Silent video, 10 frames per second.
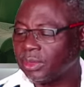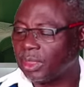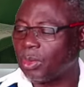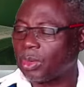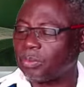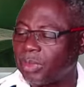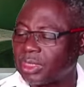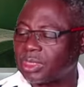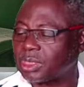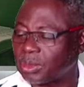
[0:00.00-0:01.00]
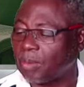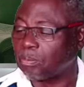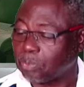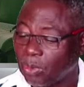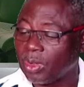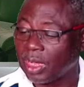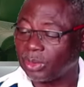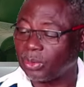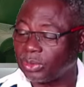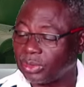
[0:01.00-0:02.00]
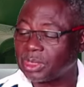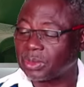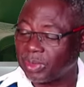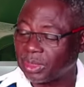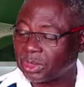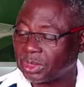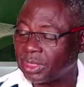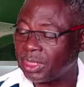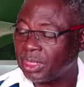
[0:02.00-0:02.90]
The Lord makes some poor and others rich.